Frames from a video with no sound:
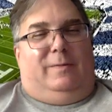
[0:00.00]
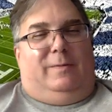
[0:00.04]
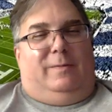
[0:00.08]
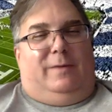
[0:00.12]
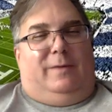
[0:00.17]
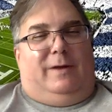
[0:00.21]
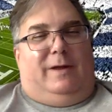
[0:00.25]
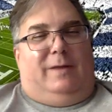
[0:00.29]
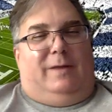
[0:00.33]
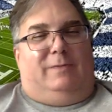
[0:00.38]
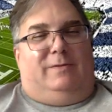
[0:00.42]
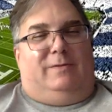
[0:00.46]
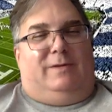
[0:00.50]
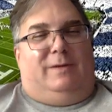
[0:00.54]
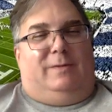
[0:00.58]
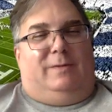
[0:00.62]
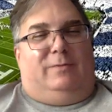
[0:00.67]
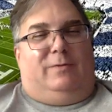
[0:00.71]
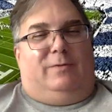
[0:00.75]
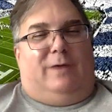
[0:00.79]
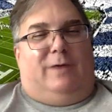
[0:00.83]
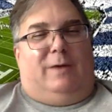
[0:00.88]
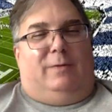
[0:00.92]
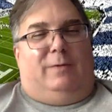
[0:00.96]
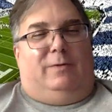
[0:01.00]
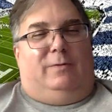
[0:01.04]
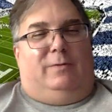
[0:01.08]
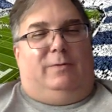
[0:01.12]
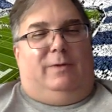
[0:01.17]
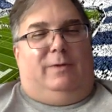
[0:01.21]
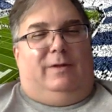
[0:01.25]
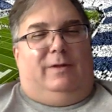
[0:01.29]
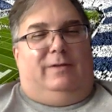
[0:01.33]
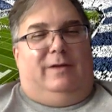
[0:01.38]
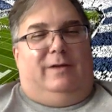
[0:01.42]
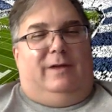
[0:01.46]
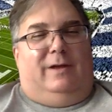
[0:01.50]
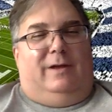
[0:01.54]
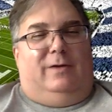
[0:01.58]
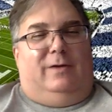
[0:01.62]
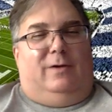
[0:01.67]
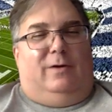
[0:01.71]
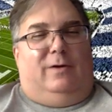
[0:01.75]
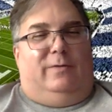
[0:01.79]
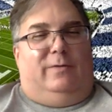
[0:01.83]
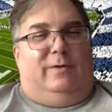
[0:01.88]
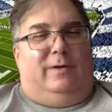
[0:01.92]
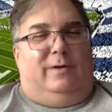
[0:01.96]
My name's Skip Roberts. We want to thank you
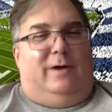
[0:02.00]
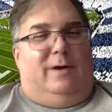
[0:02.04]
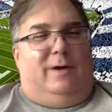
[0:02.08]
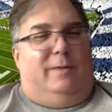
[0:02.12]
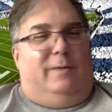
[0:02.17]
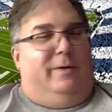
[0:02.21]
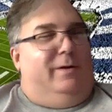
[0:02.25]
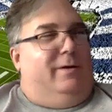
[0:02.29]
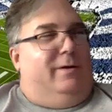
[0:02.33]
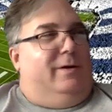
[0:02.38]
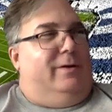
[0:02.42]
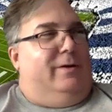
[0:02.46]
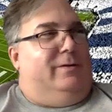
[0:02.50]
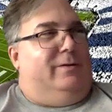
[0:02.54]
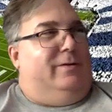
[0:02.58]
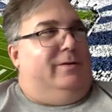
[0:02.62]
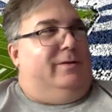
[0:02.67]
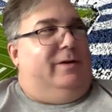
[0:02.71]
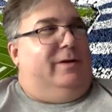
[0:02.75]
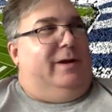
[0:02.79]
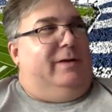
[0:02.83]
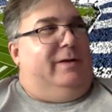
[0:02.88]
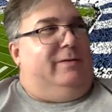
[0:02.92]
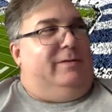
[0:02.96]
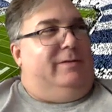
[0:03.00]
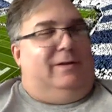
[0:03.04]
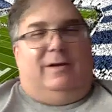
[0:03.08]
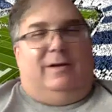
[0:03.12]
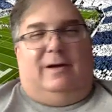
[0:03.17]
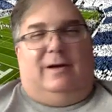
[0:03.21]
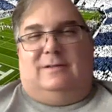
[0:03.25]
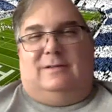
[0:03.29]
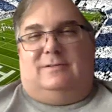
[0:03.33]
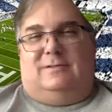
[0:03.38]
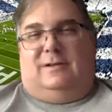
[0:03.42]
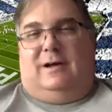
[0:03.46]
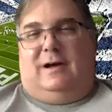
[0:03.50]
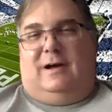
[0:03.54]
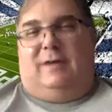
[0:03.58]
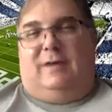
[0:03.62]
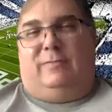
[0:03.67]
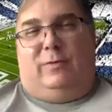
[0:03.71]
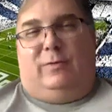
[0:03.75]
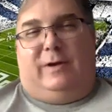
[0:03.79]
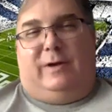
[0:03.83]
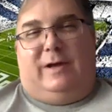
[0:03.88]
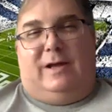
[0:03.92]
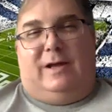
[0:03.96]
all for coming on tonight to Lions Live.
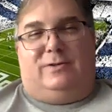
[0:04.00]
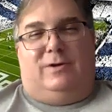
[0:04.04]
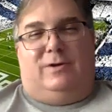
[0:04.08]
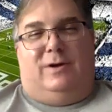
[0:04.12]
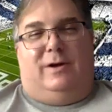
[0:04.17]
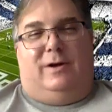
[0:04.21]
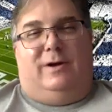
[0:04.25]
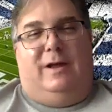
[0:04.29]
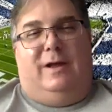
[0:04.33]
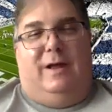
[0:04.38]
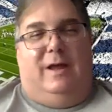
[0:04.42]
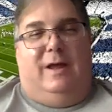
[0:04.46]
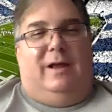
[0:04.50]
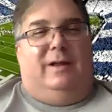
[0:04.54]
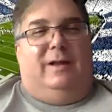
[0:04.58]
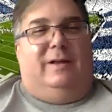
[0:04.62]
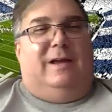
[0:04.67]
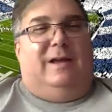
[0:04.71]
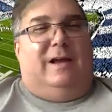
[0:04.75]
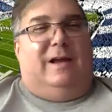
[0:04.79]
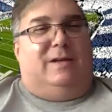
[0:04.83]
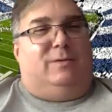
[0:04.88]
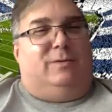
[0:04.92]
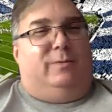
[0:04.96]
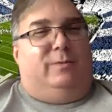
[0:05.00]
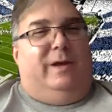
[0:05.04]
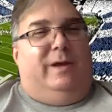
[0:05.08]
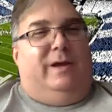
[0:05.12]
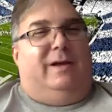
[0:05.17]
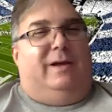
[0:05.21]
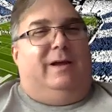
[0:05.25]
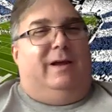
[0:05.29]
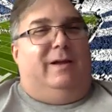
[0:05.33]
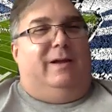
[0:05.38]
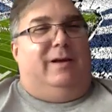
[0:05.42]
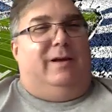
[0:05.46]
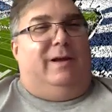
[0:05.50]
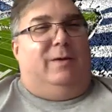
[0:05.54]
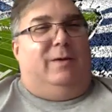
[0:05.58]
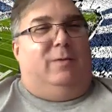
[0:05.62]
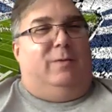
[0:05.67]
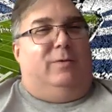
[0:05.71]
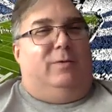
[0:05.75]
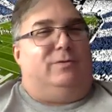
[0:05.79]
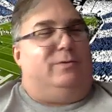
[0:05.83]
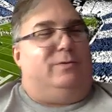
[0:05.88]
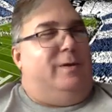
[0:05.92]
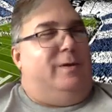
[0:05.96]
We'll catch you on next week and uh,
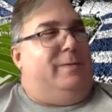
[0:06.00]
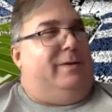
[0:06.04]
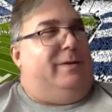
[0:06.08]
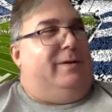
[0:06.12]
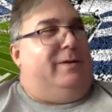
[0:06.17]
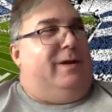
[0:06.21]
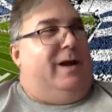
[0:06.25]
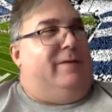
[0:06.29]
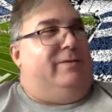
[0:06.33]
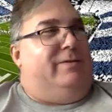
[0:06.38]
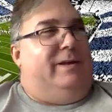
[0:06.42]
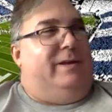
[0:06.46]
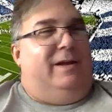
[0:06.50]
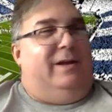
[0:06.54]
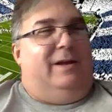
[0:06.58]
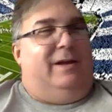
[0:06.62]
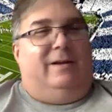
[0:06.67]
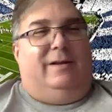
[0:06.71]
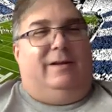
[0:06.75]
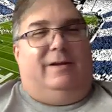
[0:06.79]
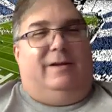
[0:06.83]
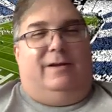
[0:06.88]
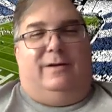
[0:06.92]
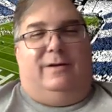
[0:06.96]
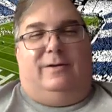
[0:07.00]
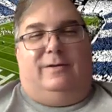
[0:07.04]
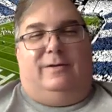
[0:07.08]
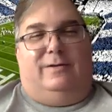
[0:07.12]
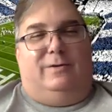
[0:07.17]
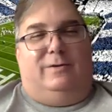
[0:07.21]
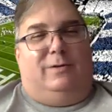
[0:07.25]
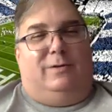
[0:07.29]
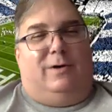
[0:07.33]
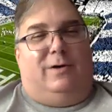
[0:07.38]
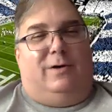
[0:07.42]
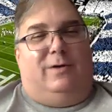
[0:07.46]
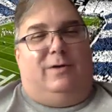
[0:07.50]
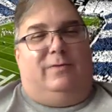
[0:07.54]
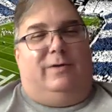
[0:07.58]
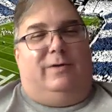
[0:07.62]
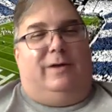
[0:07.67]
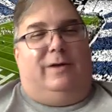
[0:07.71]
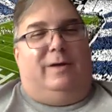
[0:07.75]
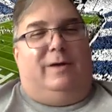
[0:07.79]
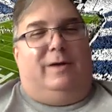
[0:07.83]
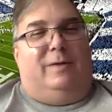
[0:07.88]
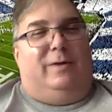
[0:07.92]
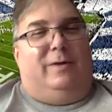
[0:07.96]
we'll stream it live again here do it all over
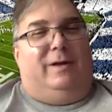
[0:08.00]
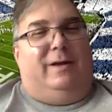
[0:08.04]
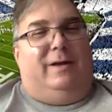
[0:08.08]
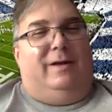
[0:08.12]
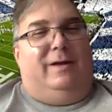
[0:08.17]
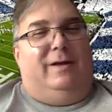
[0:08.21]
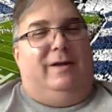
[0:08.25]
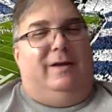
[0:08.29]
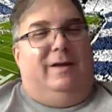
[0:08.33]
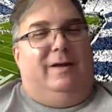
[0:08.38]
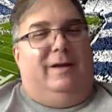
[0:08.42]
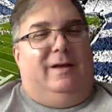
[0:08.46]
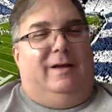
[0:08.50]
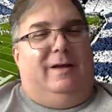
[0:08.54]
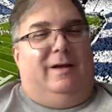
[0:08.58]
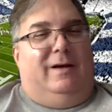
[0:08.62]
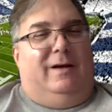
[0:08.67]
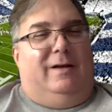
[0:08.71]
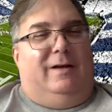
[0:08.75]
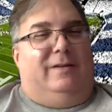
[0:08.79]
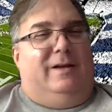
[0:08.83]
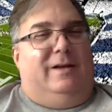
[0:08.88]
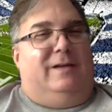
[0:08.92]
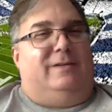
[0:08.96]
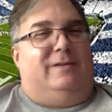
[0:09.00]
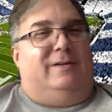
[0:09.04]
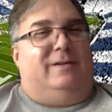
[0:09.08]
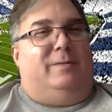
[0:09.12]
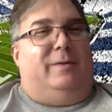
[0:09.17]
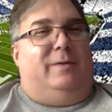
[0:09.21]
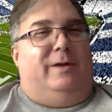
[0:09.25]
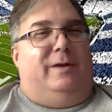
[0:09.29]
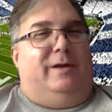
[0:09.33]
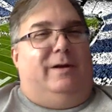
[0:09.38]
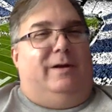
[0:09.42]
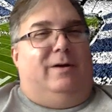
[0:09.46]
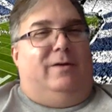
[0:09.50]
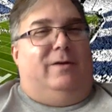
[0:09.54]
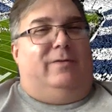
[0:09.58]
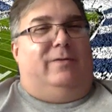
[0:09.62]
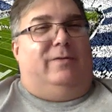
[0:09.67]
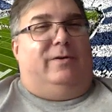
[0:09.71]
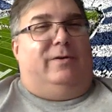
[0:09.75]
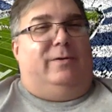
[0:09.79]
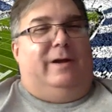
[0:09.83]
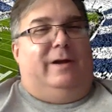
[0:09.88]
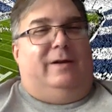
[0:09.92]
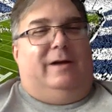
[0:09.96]
again, buddy. Uh, thanks, everybody. Y'all have a
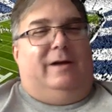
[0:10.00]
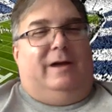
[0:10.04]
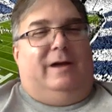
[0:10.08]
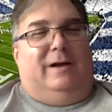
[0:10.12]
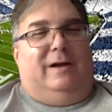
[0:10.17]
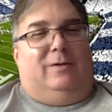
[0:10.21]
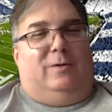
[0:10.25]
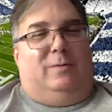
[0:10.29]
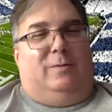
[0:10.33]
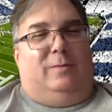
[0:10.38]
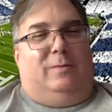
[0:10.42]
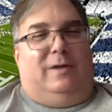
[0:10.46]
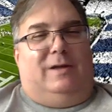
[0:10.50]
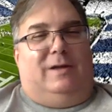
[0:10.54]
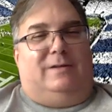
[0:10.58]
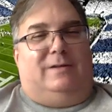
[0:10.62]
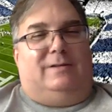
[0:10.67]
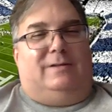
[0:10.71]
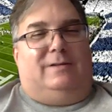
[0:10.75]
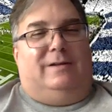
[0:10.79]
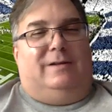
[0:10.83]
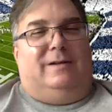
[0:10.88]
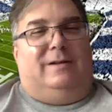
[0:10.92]
great night. Lord bless you.